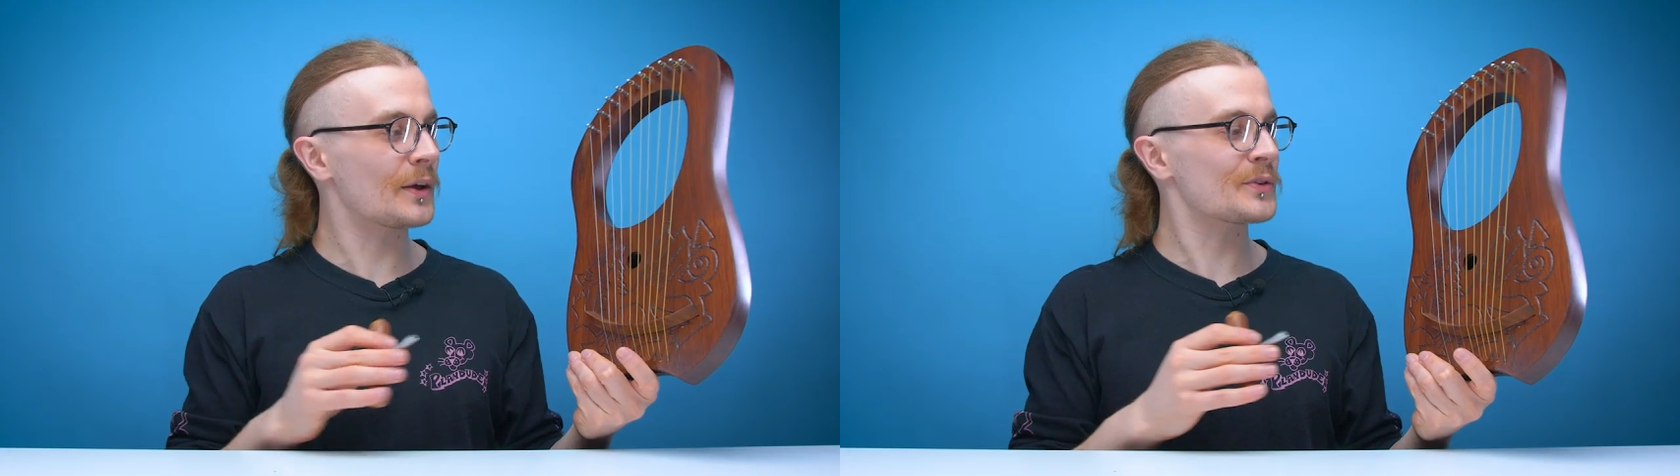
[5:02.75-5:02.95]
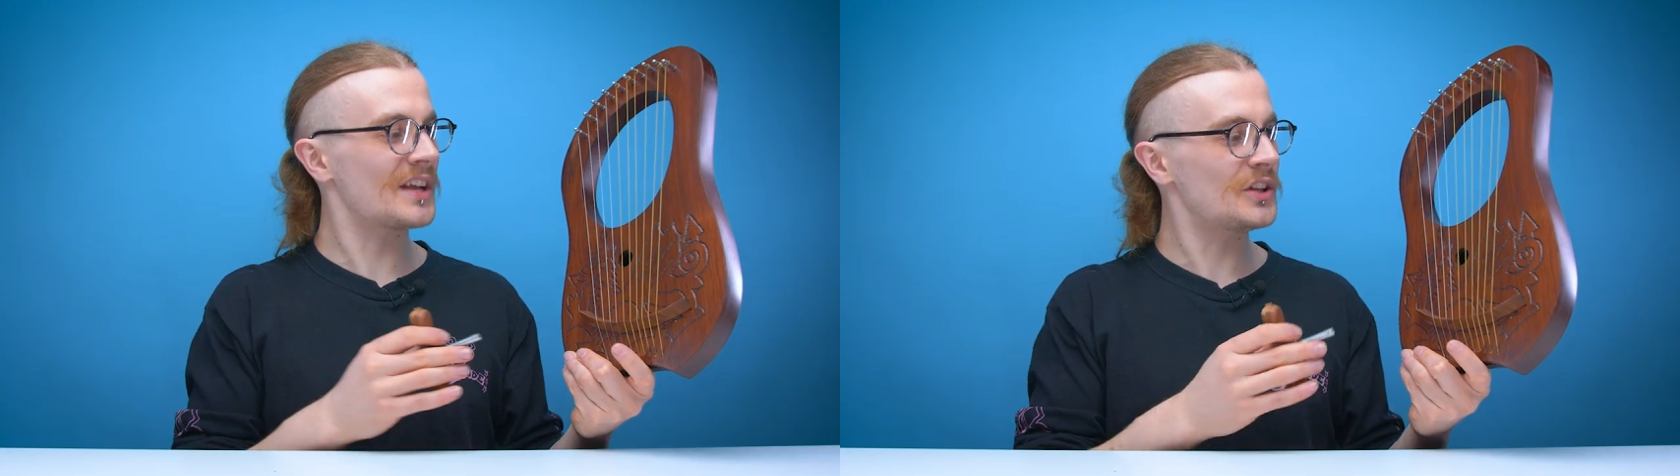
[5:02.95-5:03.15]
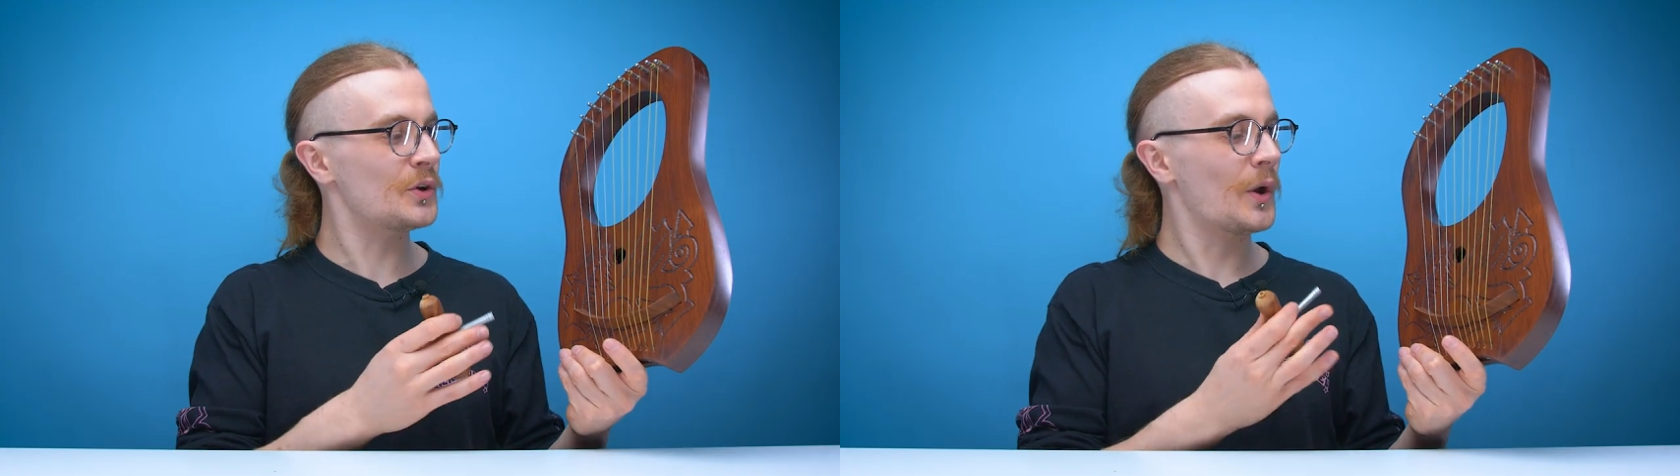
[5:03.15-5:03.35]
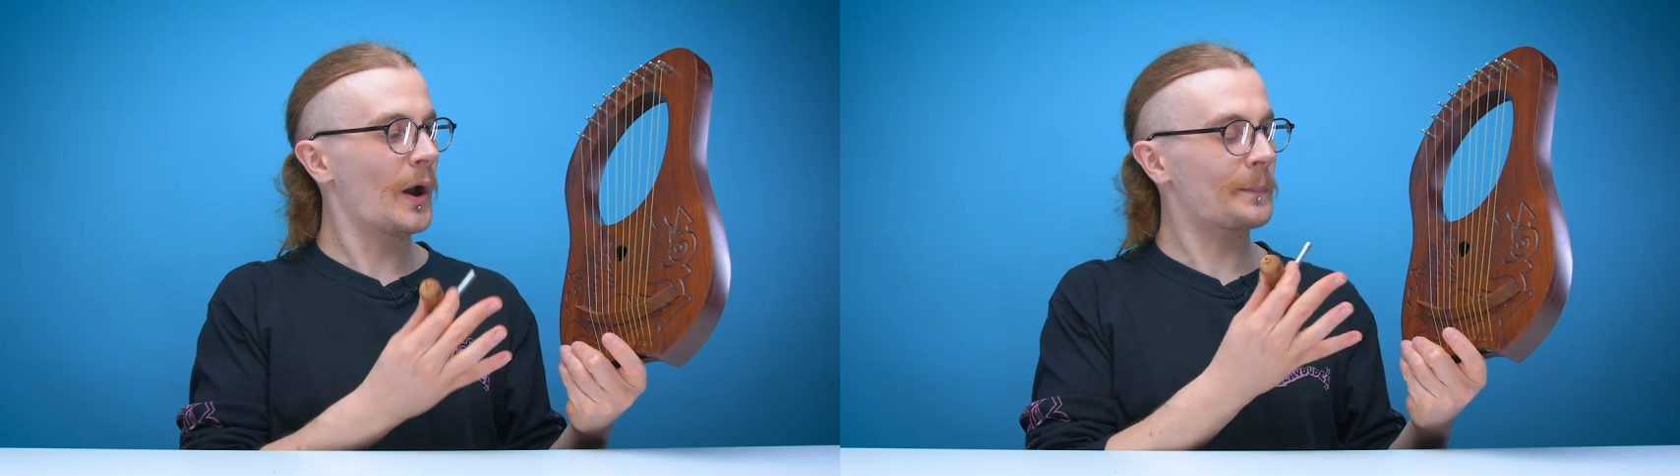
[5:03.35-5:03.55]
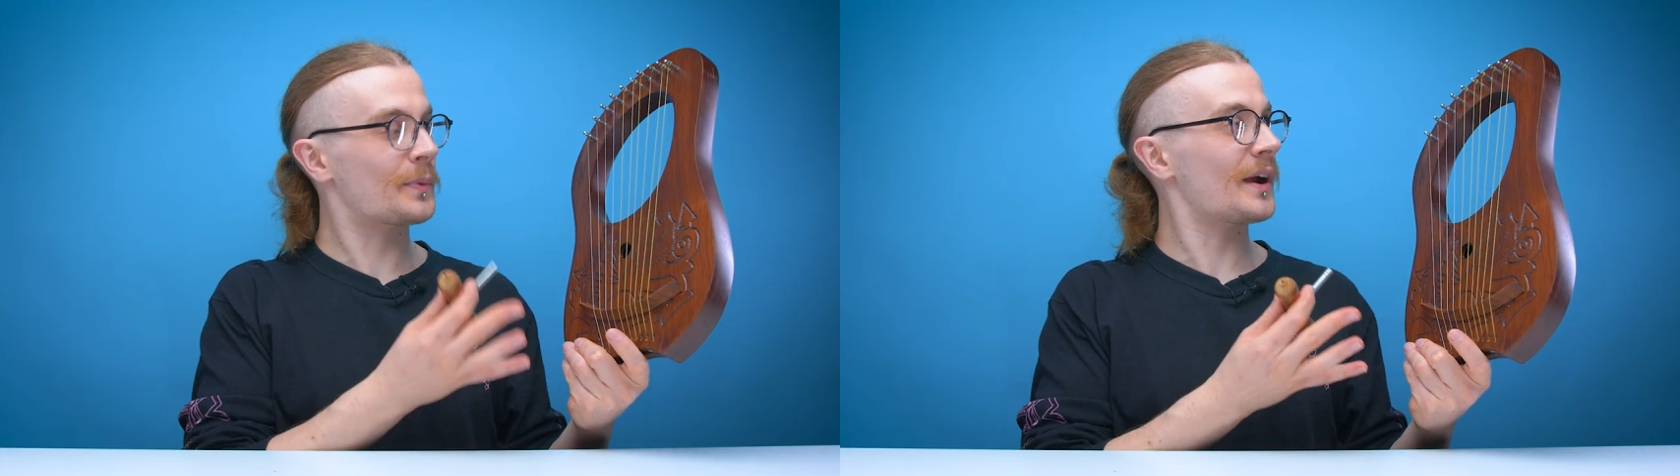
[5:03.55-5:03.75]
They'll send you
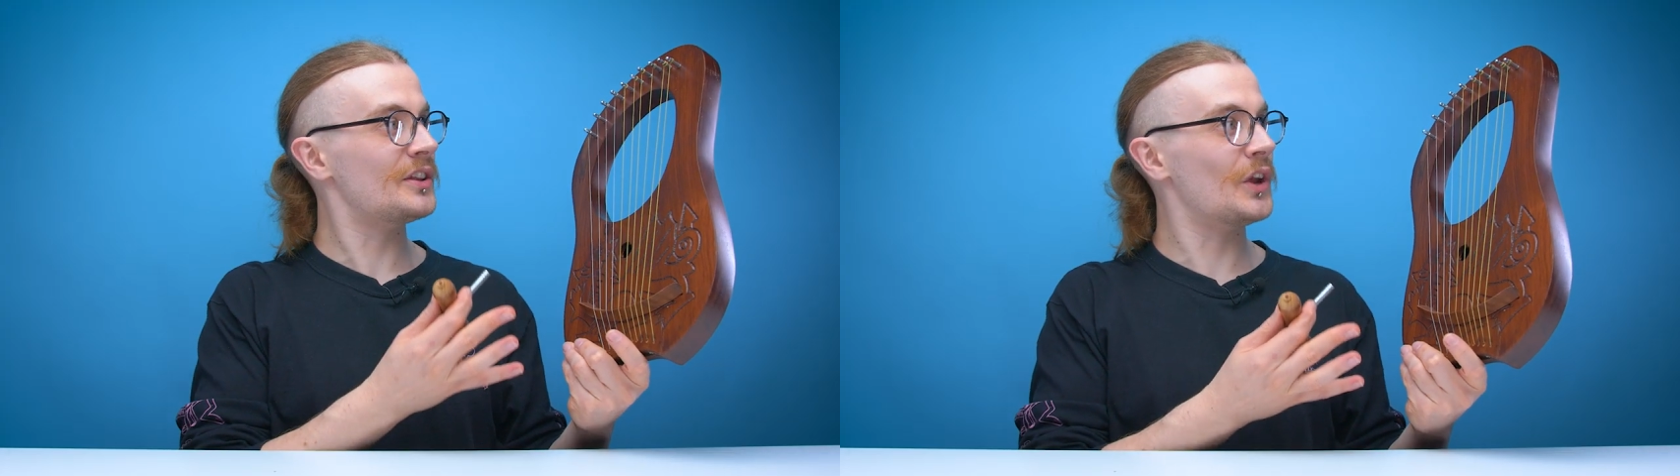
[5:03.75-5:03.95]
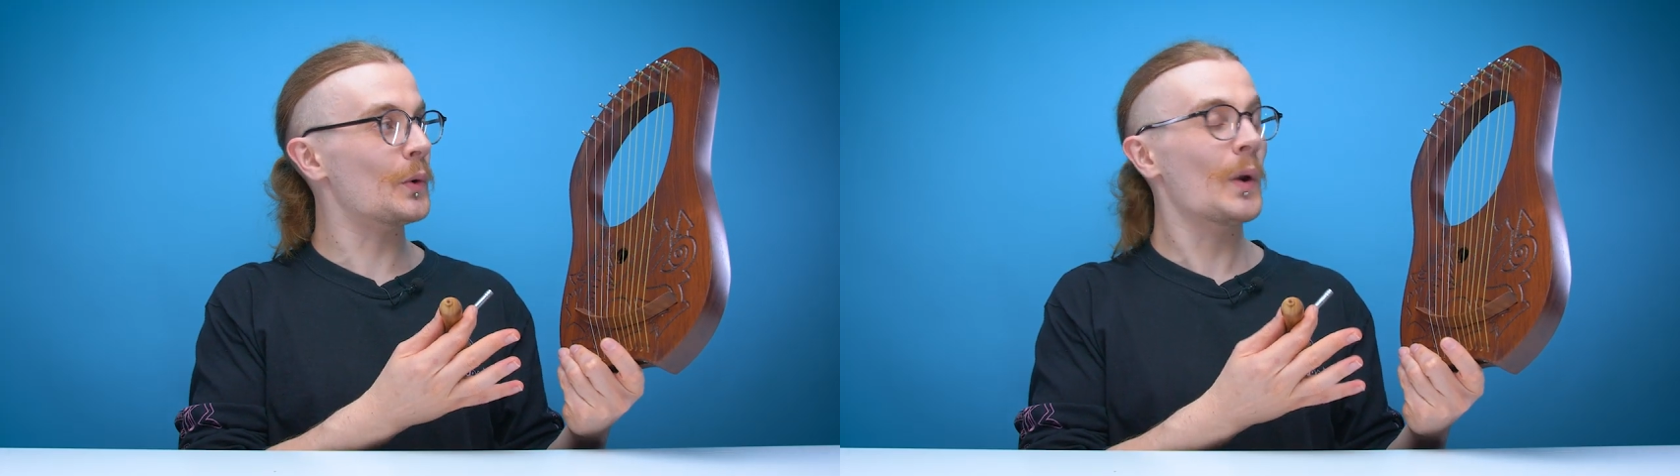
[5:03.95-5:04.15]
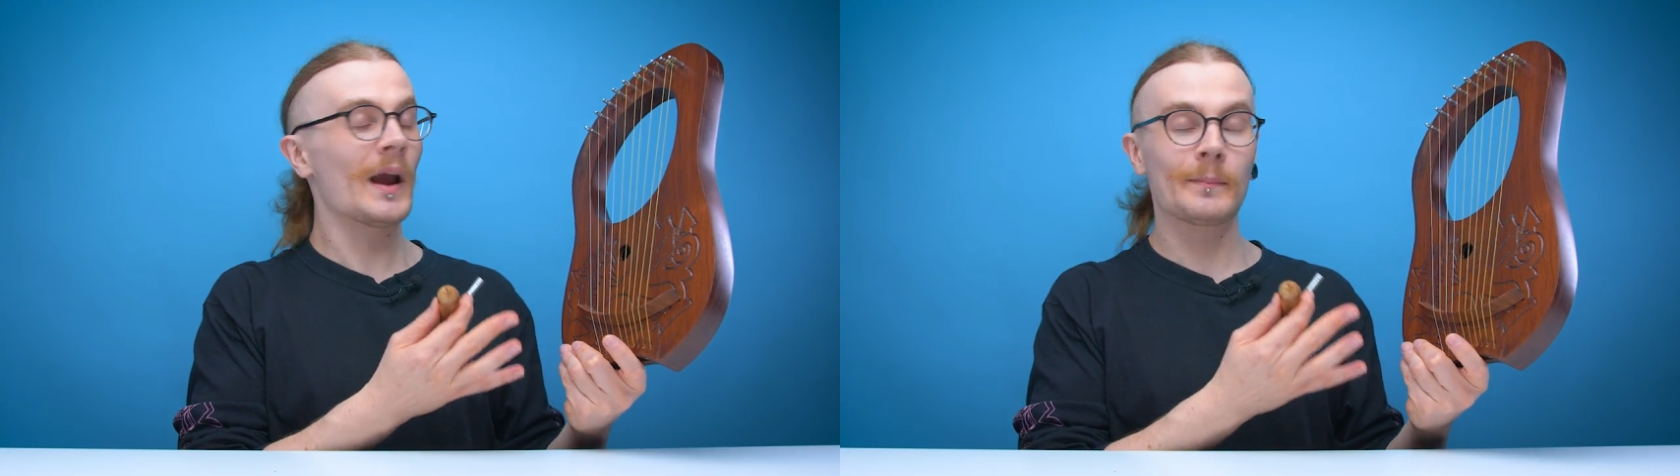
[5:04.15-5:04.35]
a brand new